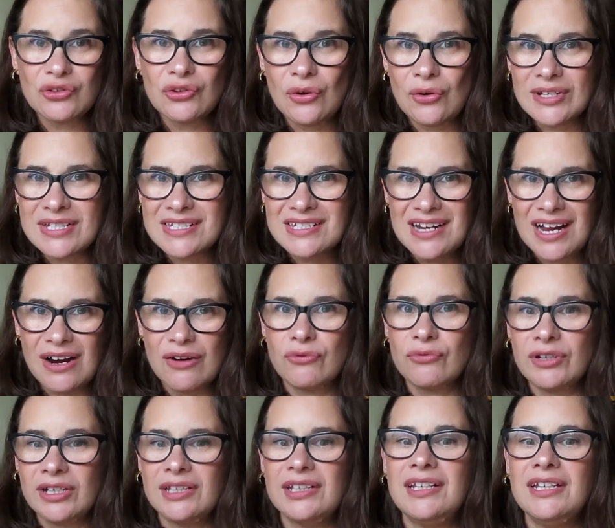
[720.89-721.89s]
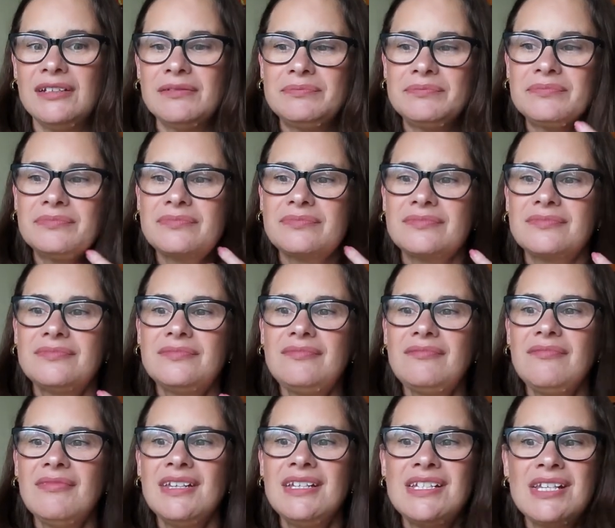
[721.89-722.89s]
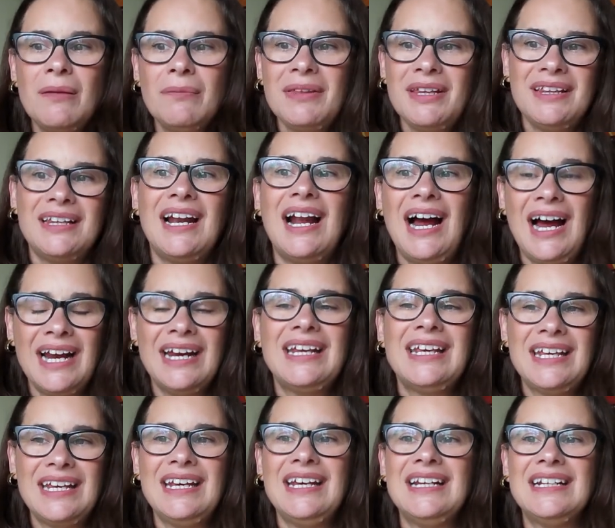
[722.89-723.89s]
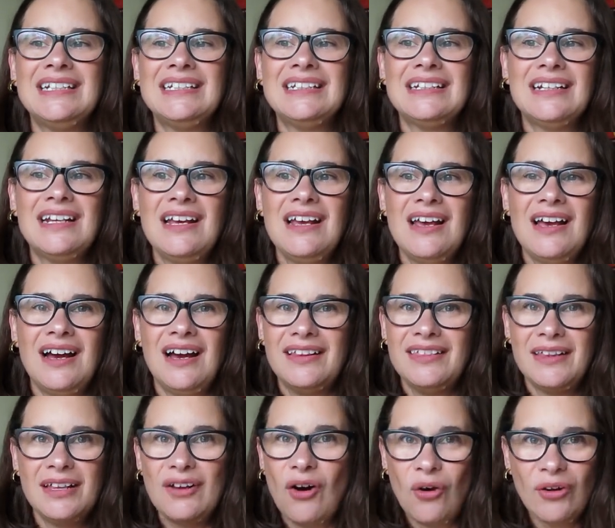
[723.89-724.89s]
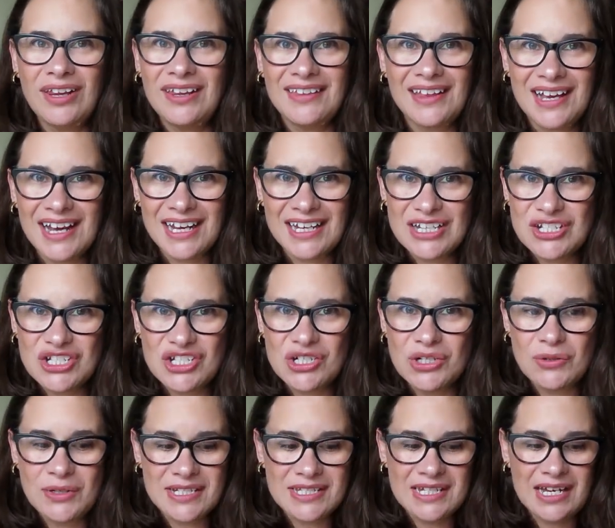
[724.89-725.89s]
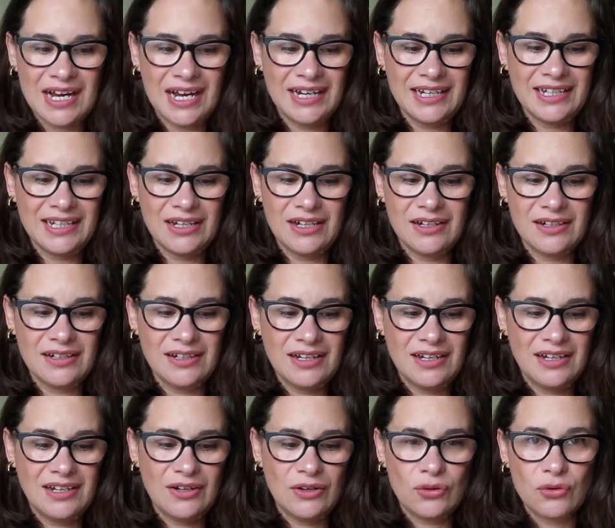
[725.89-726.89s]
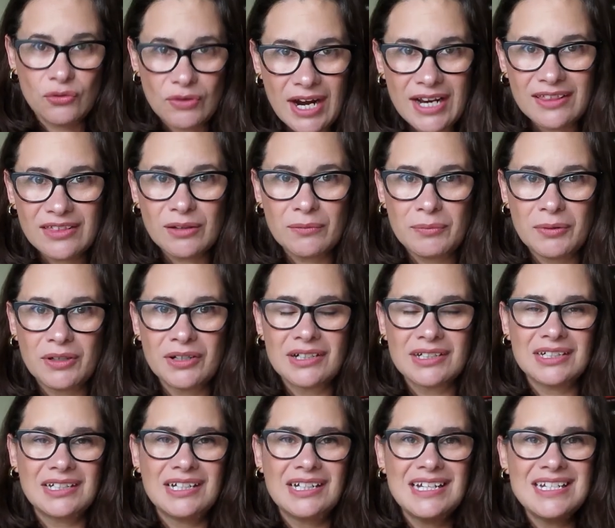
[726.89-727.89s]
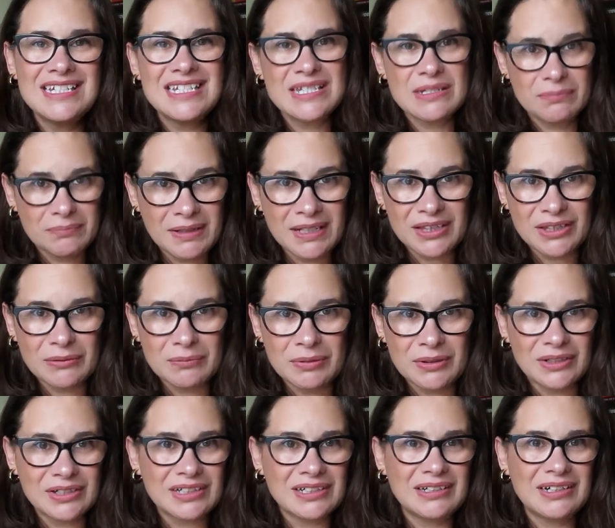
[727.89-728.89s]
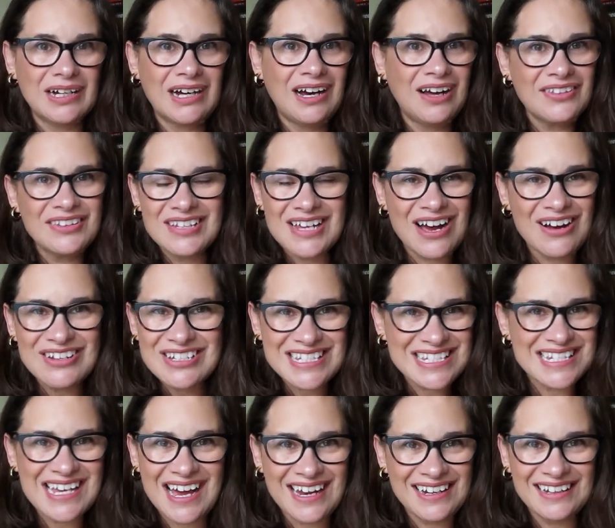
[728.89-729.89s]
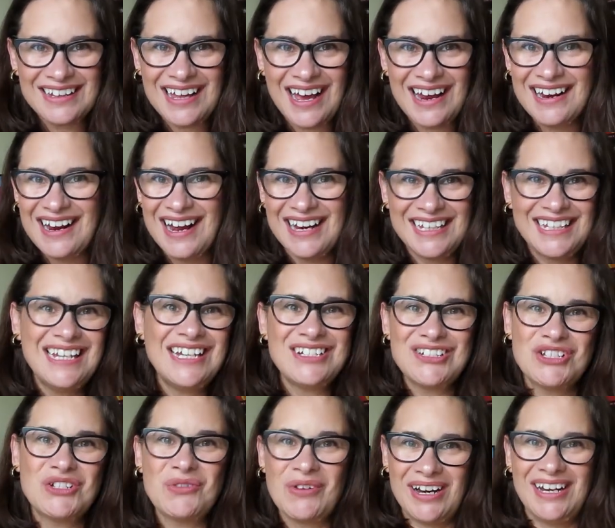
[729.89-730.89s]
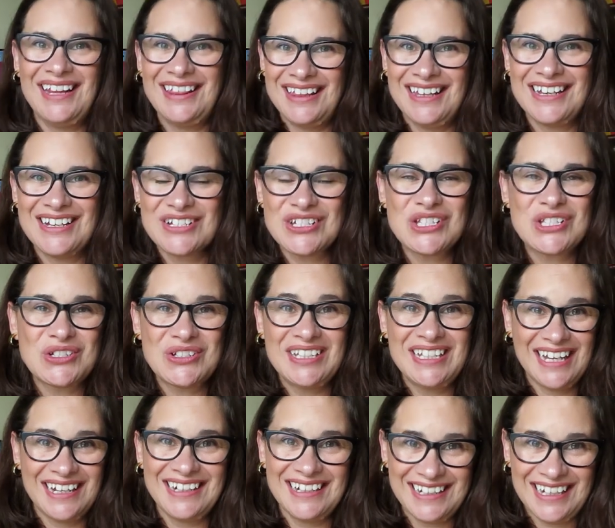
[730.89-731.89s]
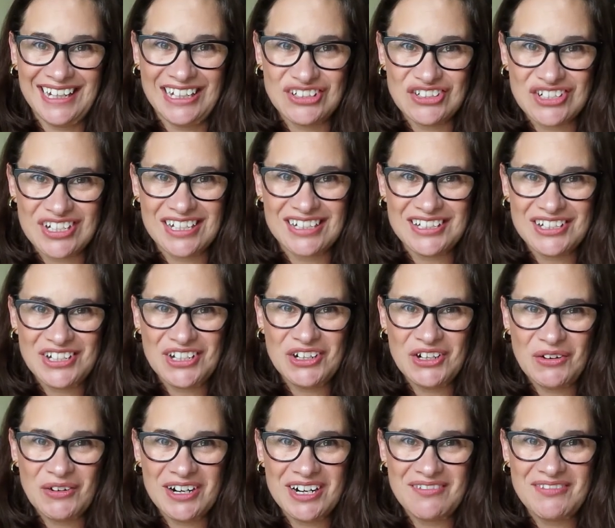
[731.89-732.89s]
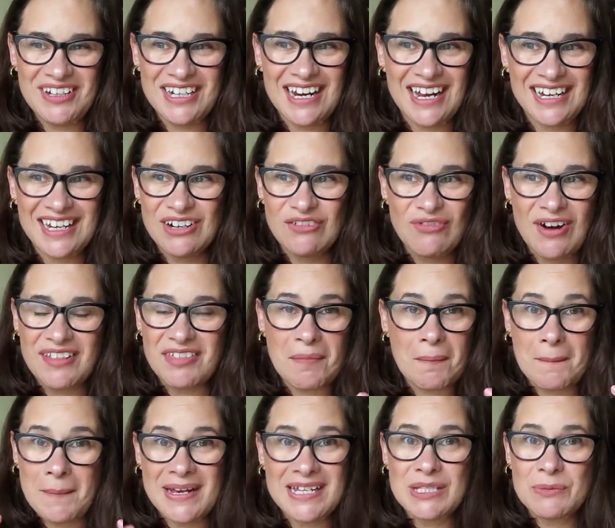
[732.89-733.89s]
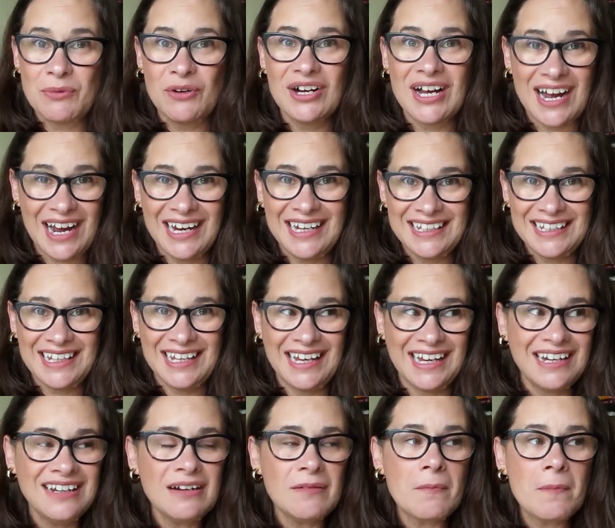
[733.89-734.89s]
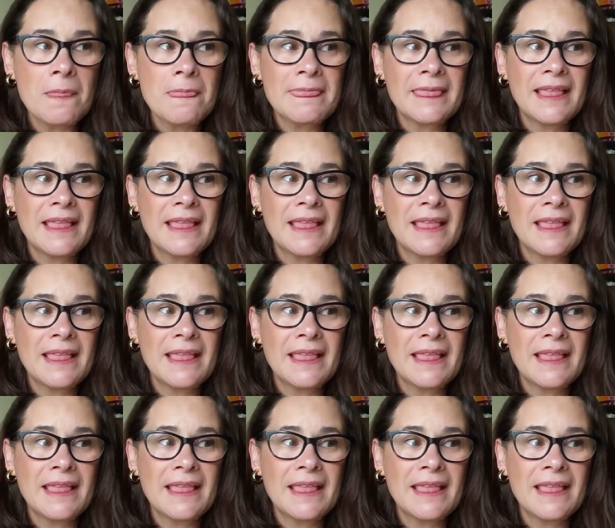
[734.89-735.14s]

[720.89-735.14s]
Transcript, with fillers: So it's not really something that I can, the only thing I can do is I can write the book and submit the book. Outside of that, I can't do anything else to get an agent. You know what I mean? I can write the best book I can